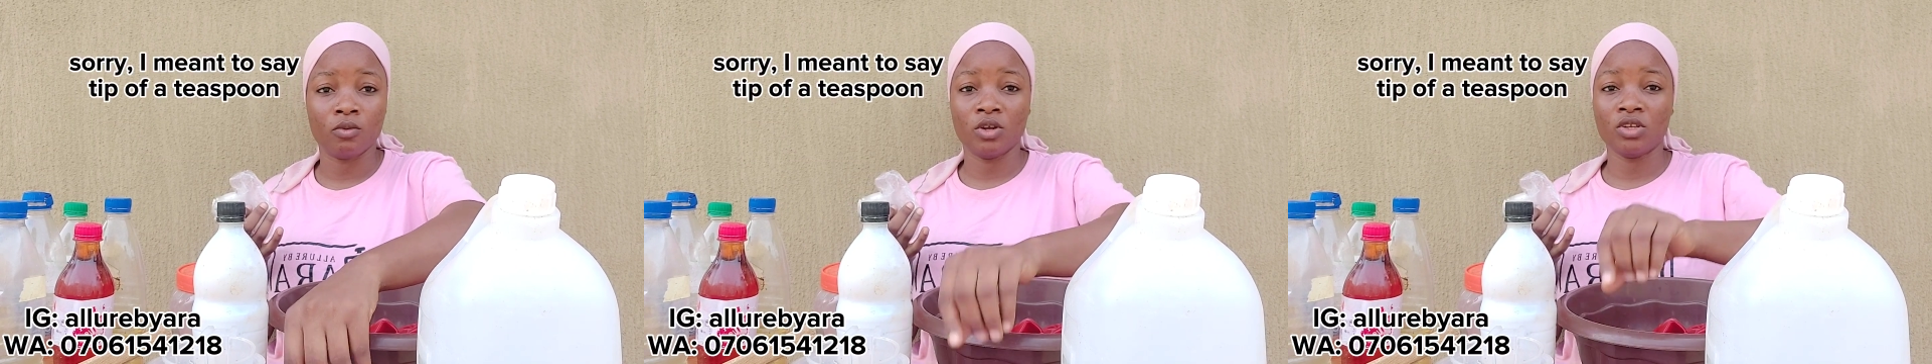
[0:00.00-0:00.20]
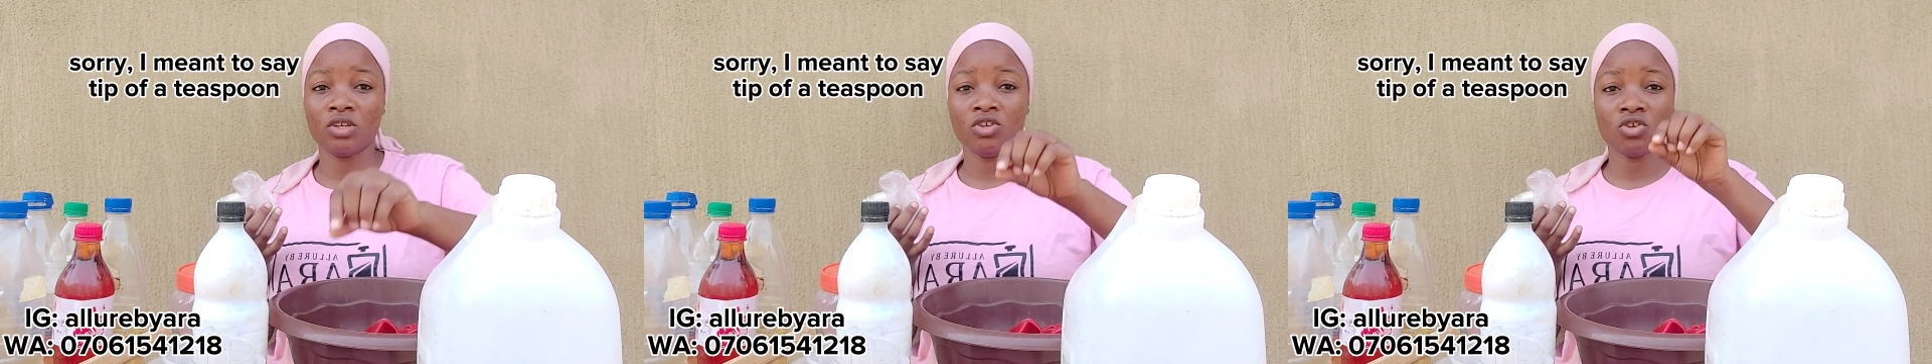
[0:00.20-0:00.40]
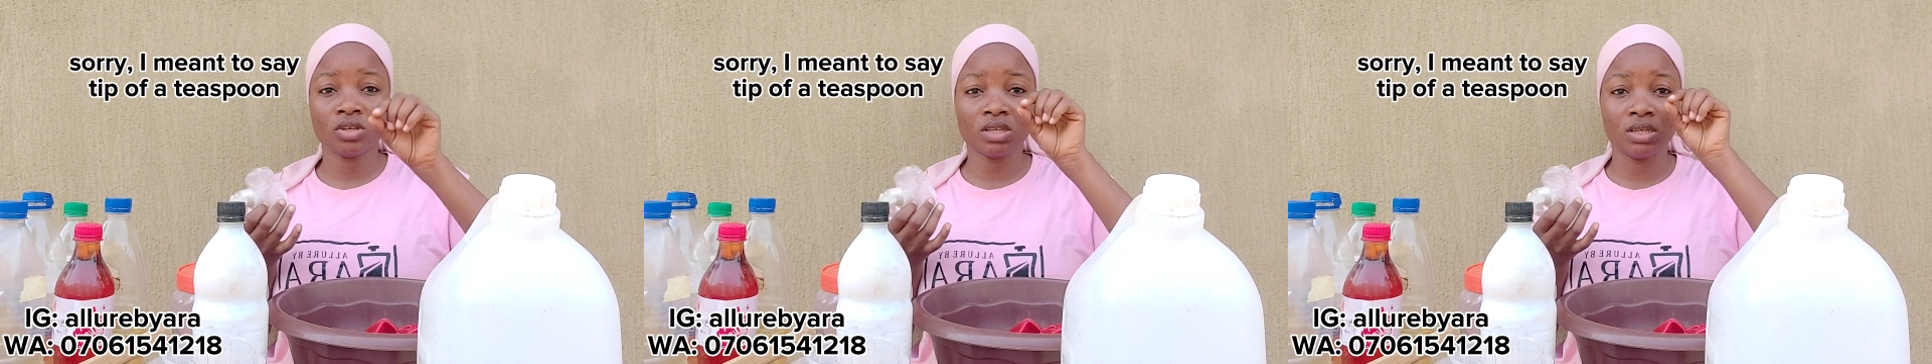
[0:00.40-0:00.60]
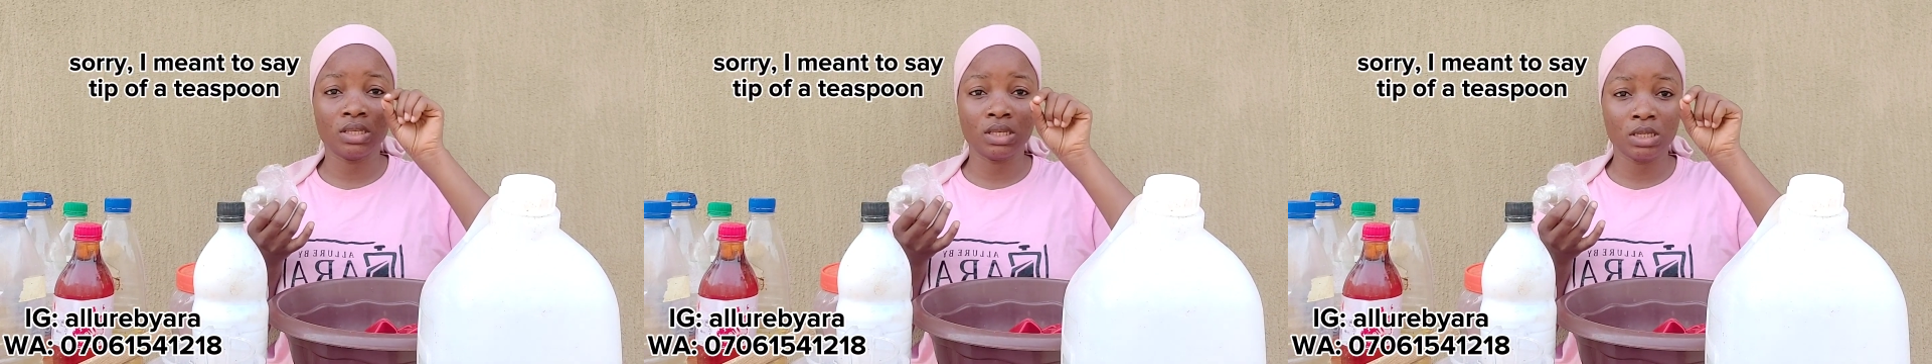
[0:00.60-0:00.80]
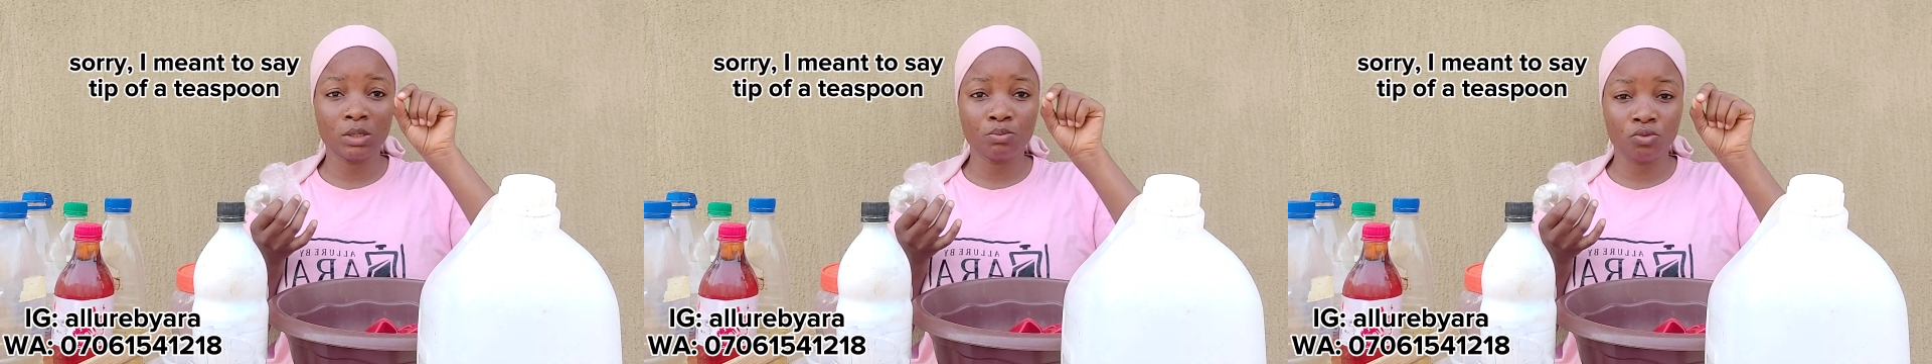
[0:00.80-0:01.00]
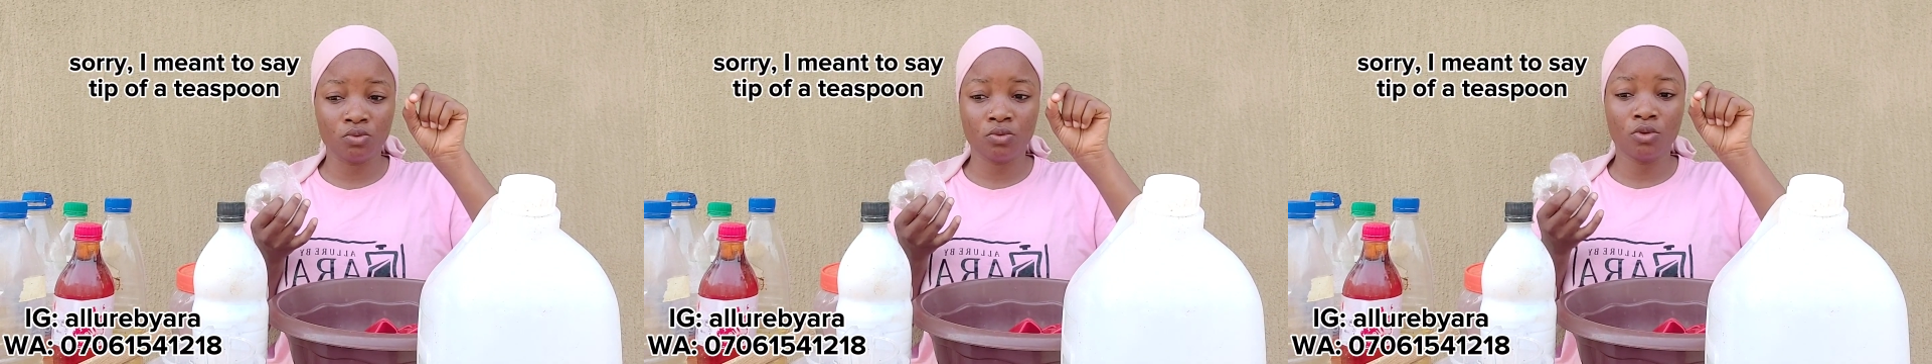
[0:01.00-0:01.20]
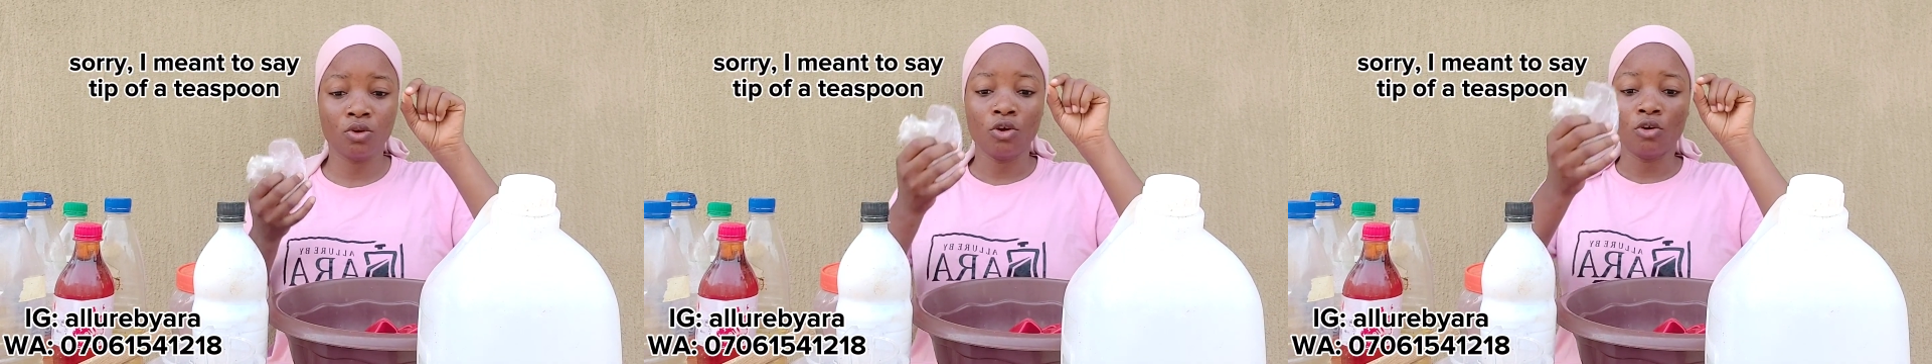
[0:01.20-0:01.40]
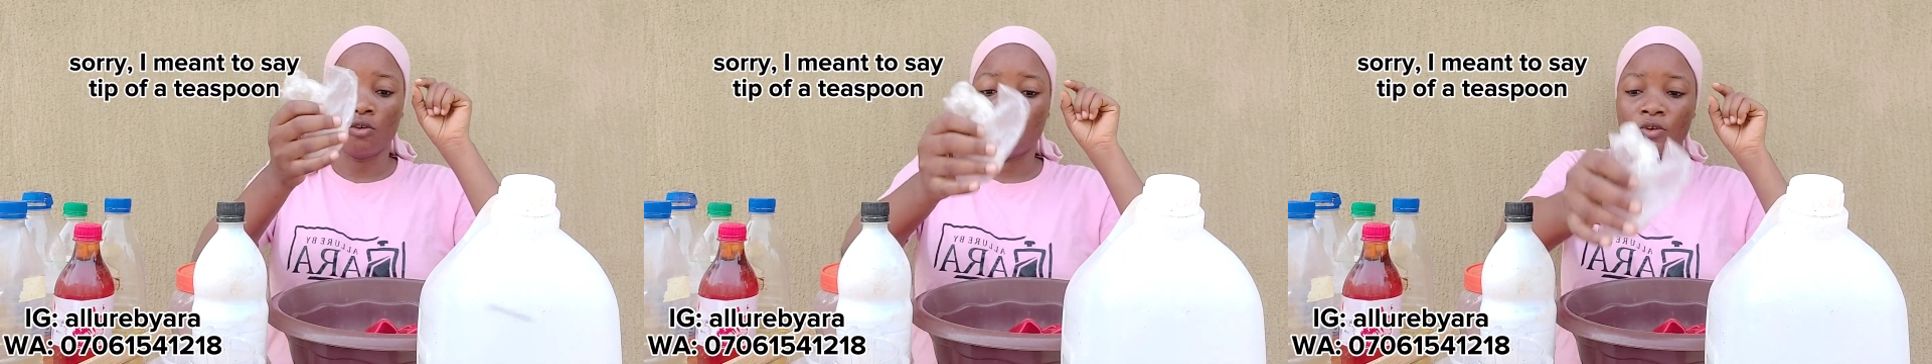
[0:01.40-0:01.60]
we're using just a teaspoon
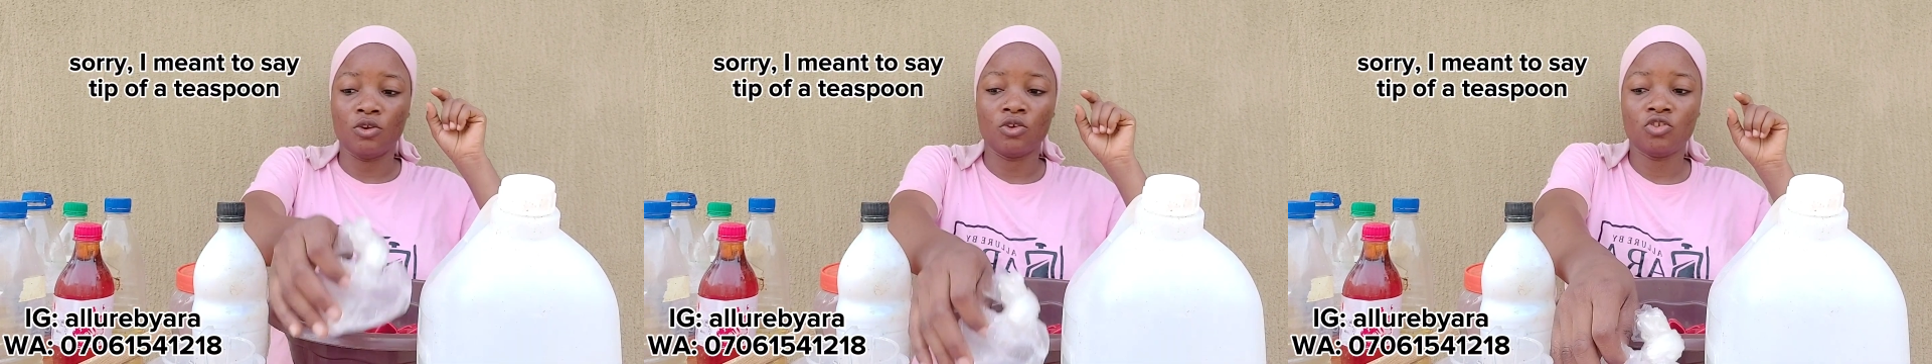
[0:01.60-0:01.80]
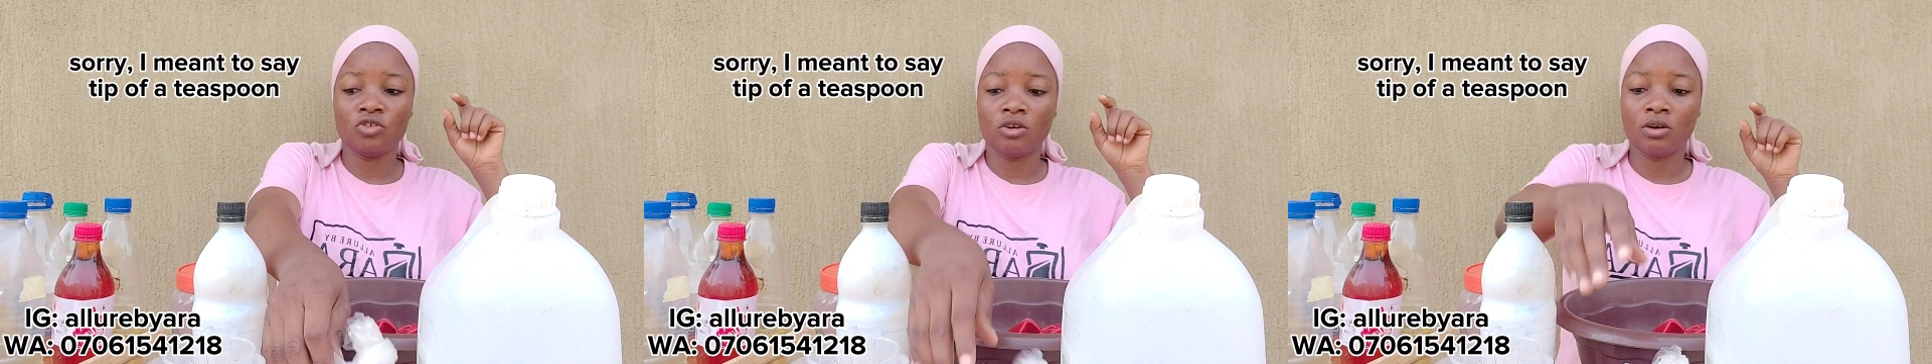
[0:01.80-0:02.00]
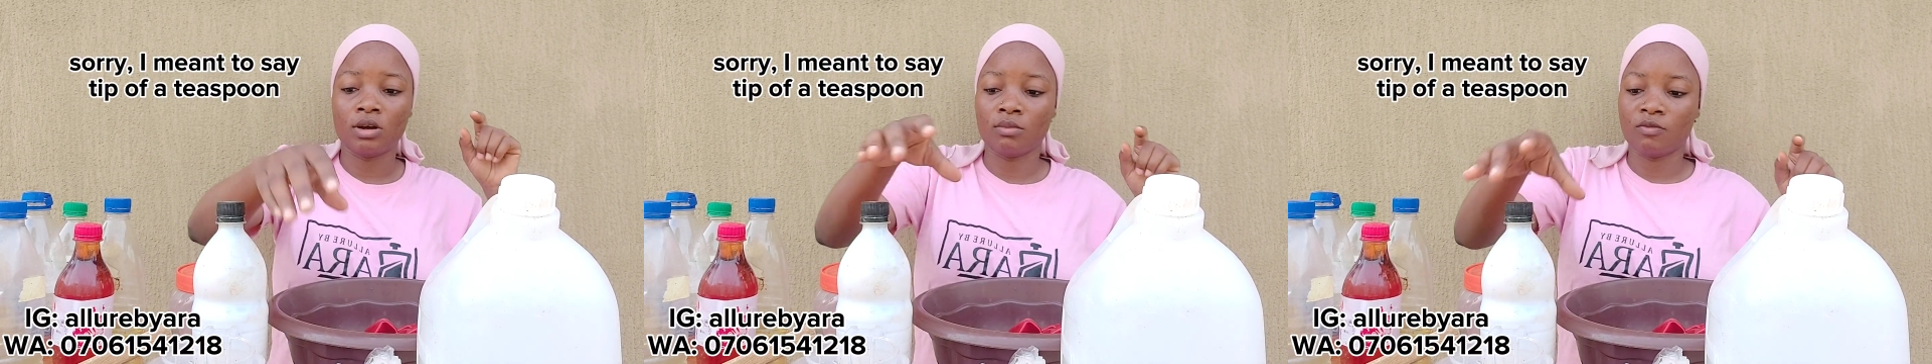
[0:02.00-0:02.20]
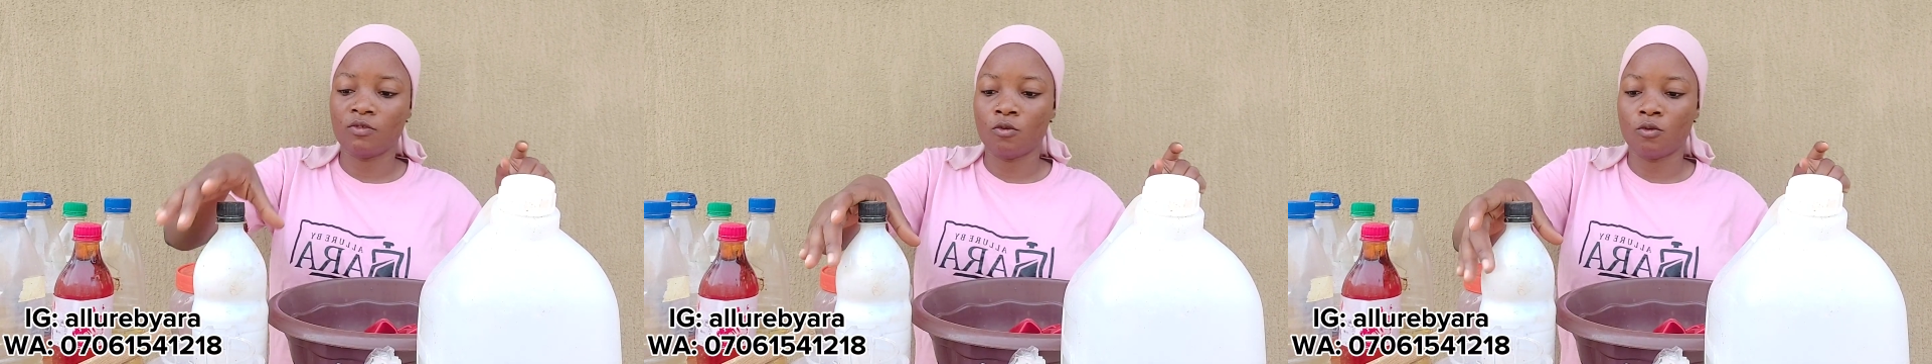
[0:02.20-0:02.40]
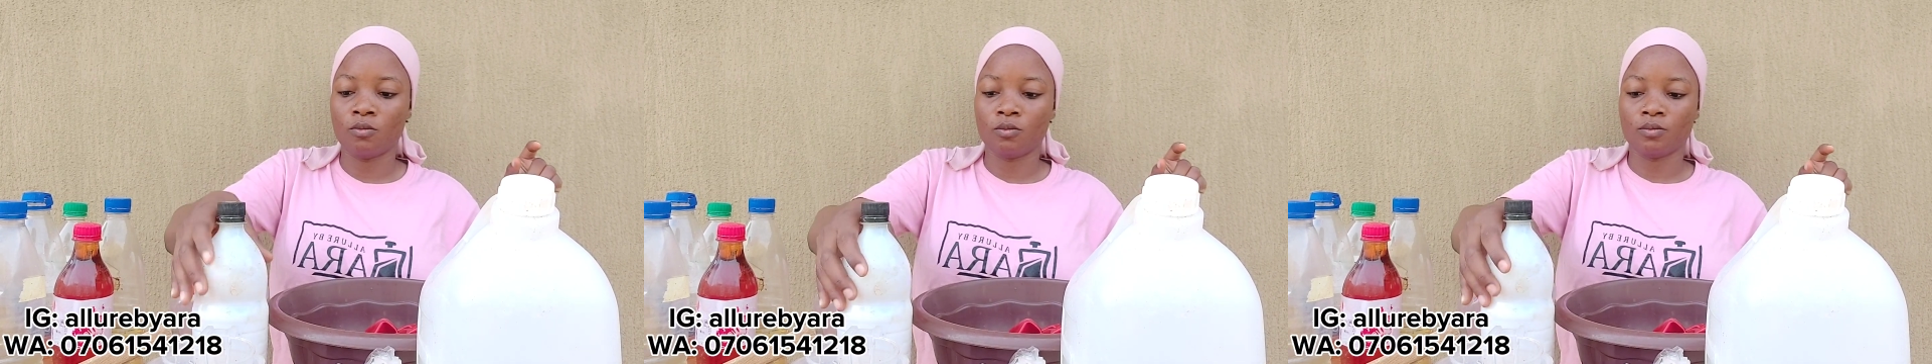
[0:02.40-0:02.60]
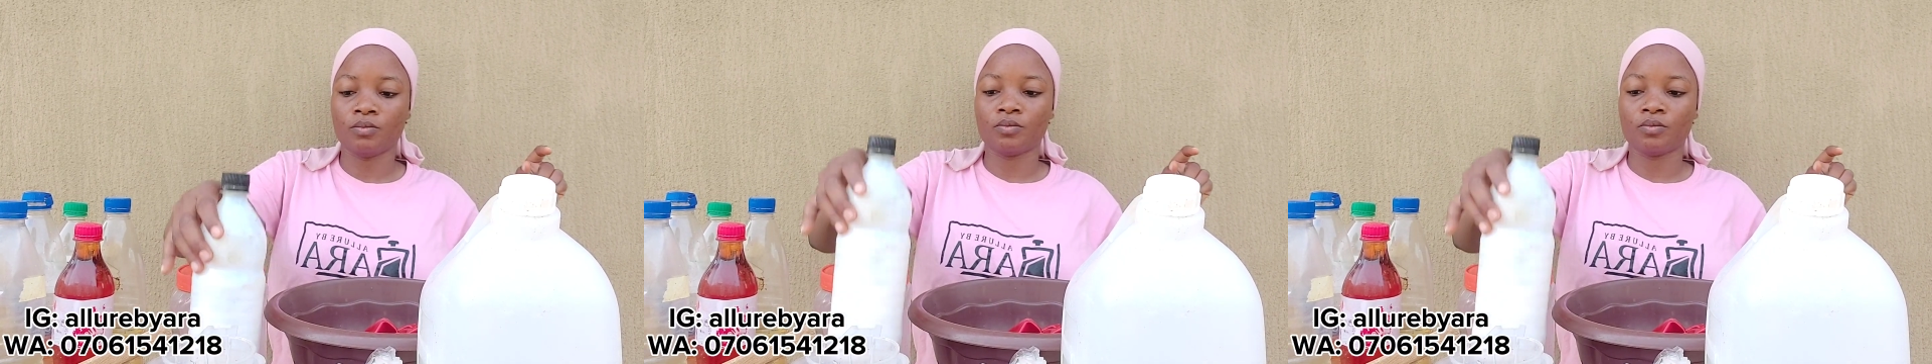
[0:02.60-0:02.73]
of industrial camphor.